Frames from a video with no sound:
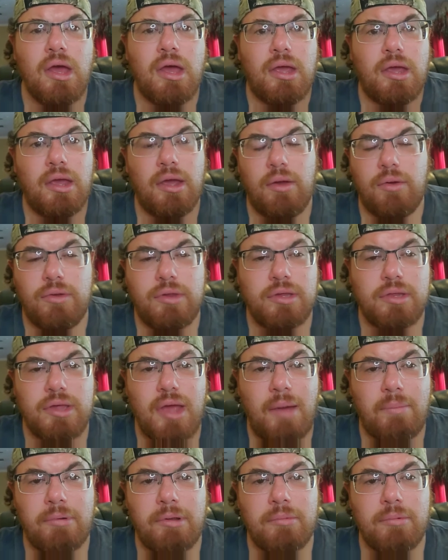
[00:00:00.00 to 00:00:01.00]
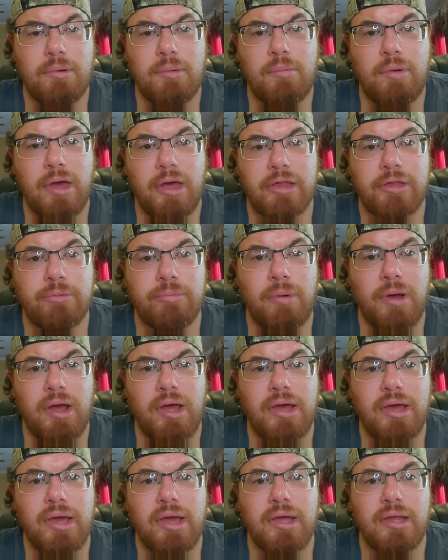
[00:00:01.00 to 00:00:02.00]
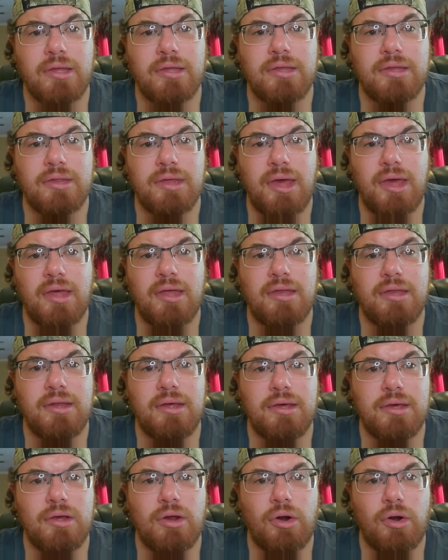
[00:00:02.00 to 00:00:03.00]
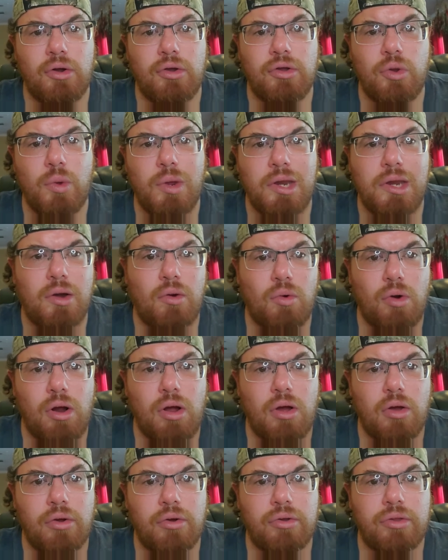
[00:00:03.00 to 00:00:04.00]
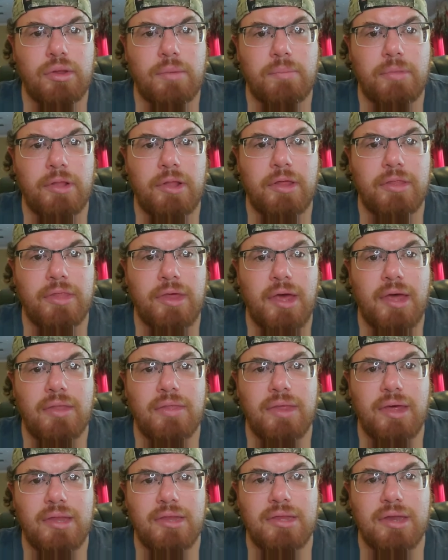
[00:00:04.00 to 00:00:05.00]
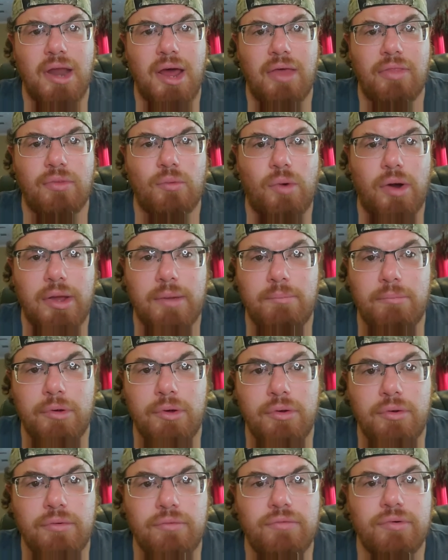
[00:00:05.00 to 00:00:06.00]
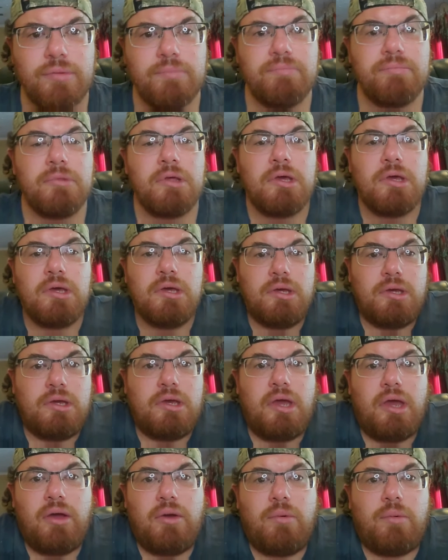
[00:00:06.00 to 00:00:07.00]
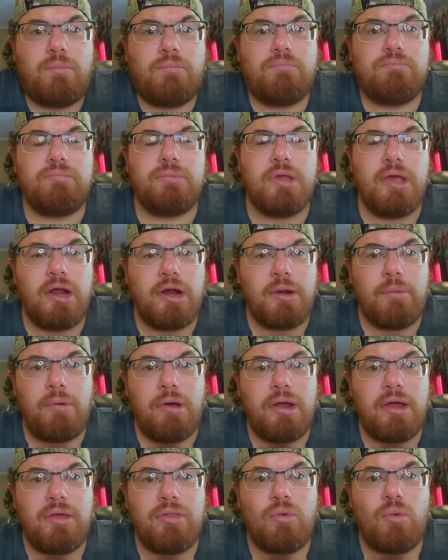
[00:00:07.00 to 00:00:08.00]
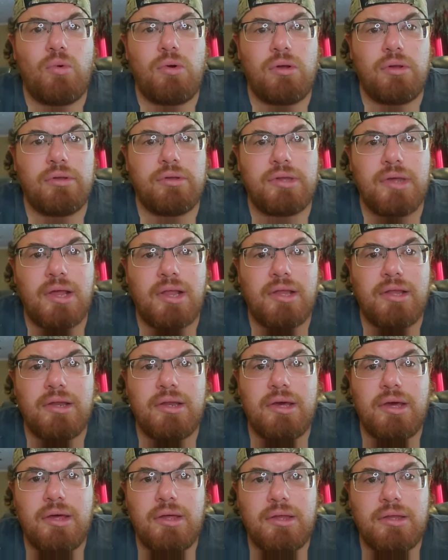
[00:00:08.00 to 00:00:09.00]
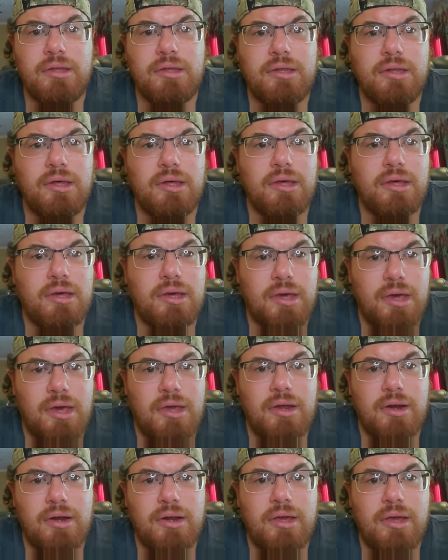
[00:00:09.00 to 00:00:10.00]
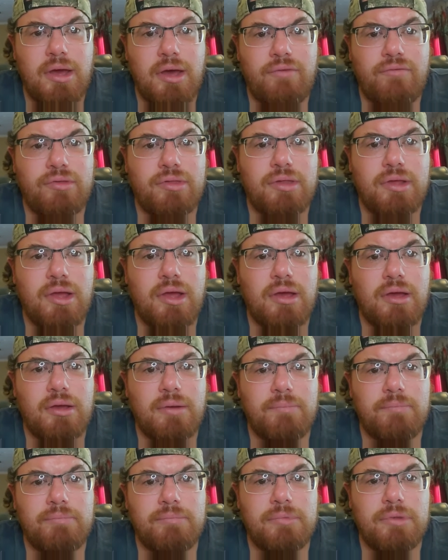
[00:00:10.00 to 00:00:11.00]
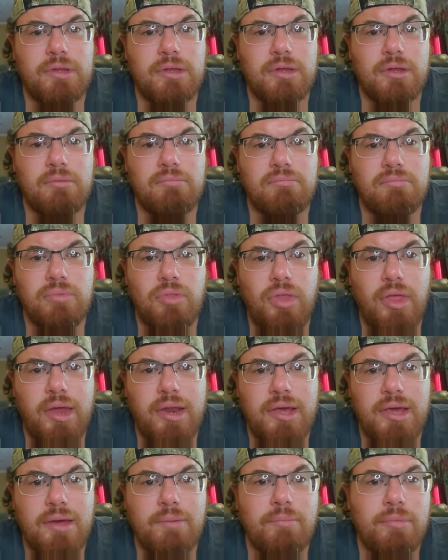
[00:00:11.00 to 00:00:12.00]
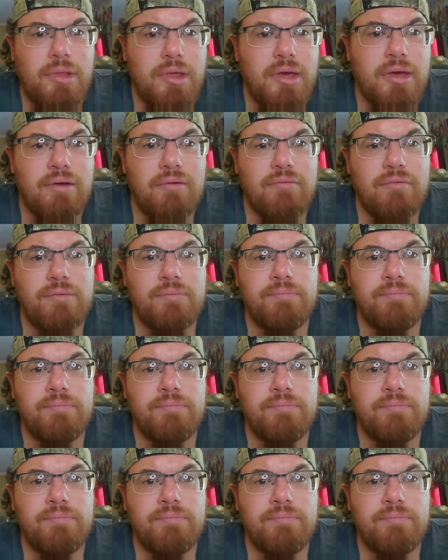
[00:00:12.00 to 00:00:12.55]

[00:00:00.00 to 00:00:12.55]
just happened to be a passerby and said, you're doing it wrong or something like that. That's not the right move. Everybody in the world telling you to get your knee off his neck, to let him live.